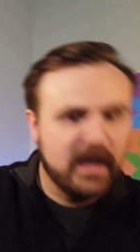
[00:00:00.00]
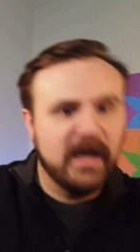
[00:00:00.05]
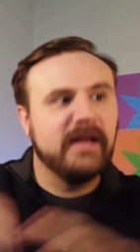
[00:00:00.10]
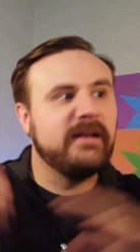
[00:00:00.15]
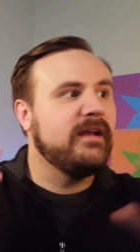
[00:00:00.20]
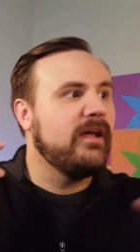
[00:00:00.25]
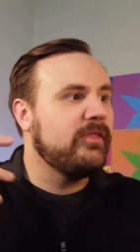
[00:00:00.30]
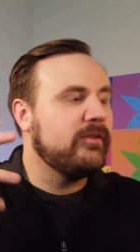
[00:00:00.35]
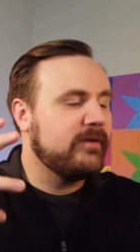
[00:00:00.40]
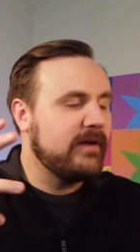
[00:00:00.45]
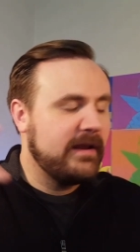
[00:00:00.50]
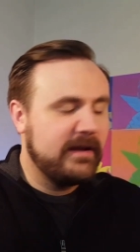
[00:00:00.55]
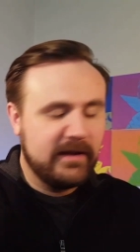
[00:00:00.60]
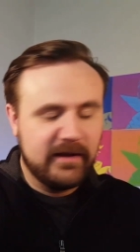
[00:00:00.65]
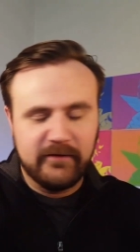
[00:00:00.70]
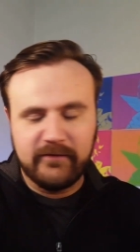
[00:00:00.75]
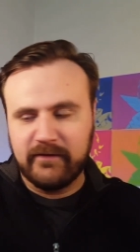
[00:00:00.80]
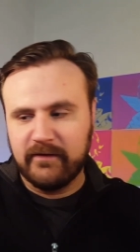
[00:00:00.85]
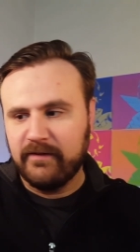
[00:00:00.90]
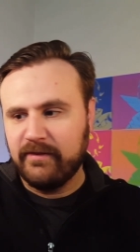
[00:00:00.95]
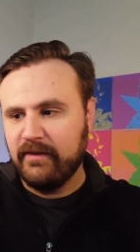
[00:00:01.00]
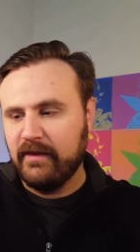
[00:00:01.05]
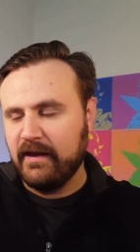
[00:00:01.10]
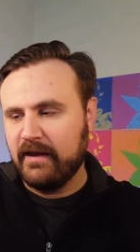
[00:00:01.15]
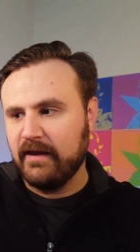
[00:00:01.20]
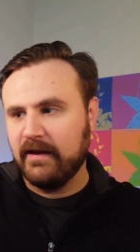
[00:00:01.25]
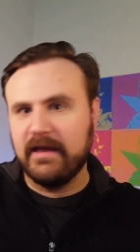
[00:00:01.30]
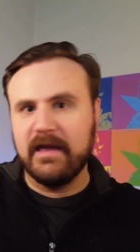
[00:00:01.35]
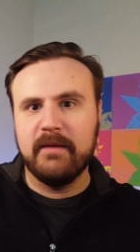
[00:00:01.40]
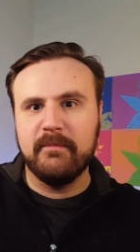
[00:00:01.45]
Another idea for
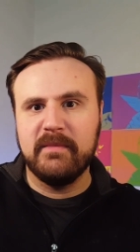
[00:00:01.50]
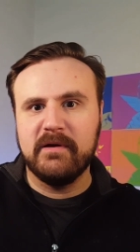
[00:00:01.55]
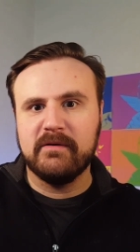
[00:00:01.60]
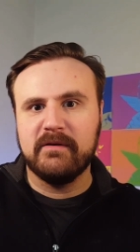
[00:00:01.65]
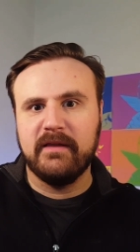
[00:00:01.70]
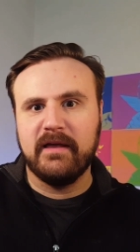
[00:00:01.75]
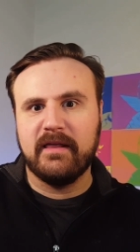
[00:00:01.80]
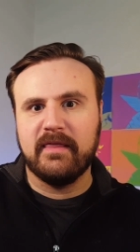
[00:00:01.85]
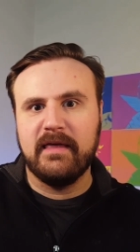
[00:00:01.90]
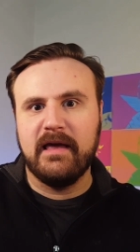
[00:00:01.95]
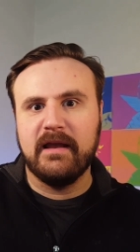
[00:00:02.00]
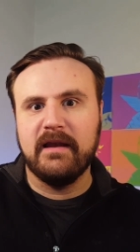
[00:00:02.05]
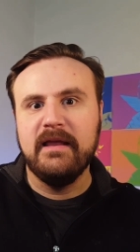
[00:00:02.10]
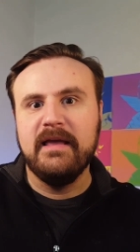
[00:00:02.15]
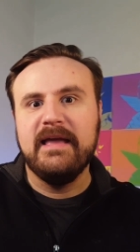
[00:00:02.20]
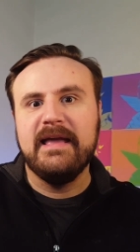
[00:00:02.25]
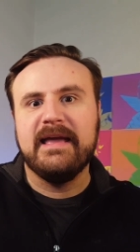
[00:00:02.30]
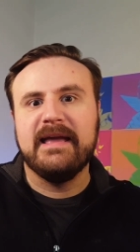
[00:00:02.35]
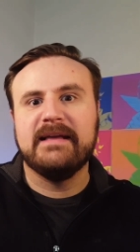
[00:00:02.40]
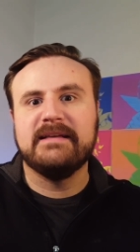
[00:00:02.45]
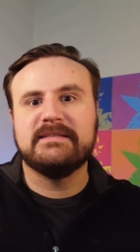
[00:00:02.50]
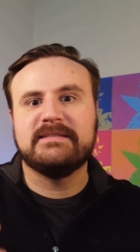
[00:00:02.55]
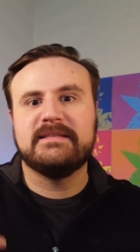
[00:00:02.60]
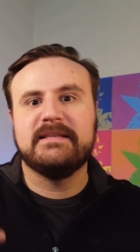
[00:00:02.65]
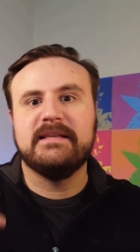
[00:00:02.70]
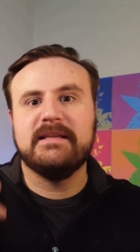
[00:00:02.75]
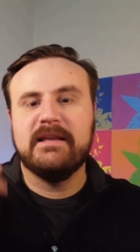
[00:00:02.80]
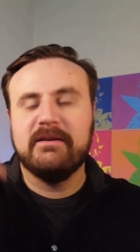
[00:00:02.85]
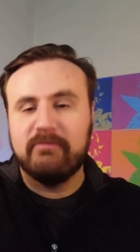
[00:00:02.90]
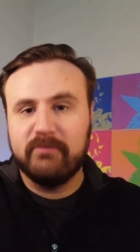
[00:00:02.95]
like a game mode like that is
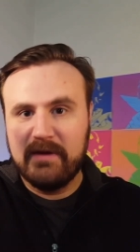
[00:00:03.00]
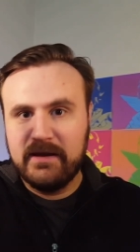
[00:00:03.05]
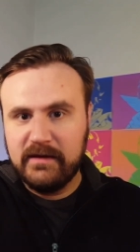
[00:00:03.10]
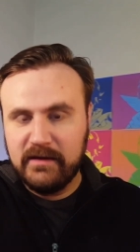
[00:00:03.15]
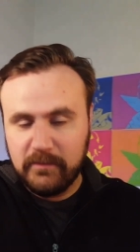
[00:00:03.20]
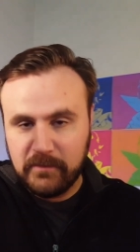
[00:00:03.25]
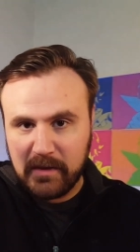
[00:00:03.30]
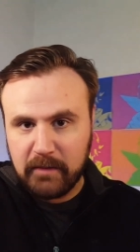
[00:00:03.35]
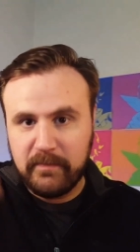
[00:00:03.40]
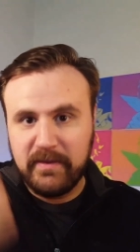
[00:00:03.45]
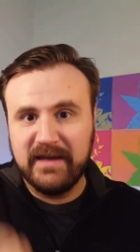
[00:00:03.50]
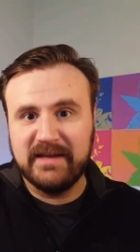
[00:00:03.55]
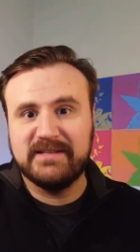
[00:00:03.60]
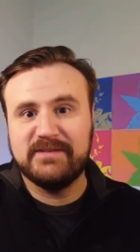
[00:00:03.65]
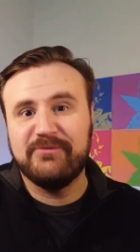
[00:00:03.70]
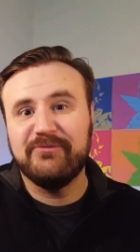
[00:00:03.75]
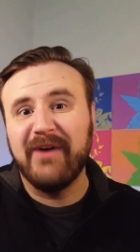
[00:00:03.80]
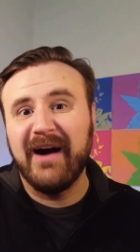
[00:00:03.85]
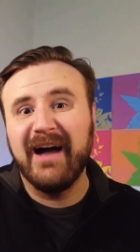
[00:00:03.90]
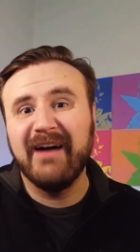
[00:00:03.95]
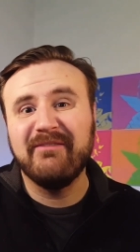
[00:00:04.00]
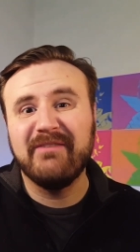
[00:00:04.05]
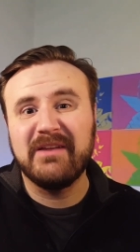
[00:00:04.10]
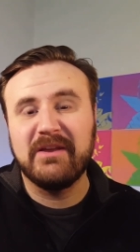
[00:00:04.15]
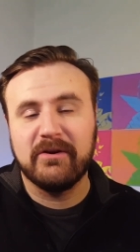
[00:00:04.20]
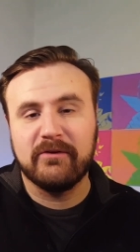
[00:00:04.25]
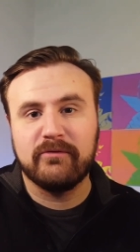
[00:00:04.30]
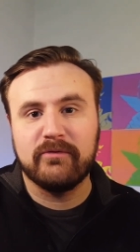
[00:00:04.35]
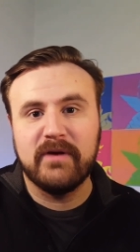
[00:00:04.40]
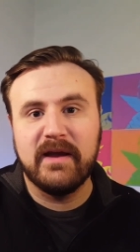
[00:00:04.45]
that it randomly picks 5 of
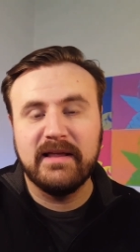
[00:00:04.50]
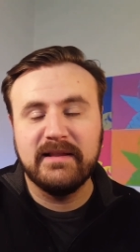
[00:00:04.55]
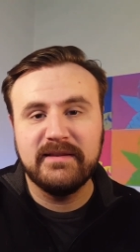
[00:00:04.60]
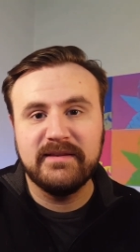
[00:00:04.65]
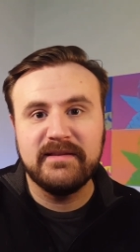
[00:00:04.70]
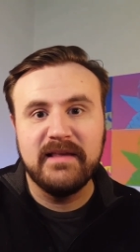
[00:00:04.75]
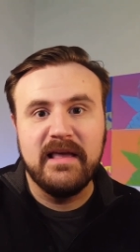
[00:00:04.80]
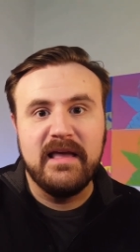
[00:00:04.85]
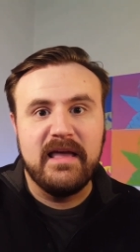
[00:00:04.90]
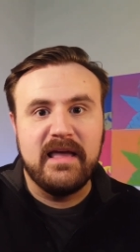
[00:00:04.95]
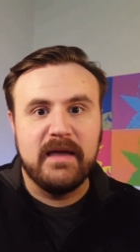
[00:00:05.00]
your friends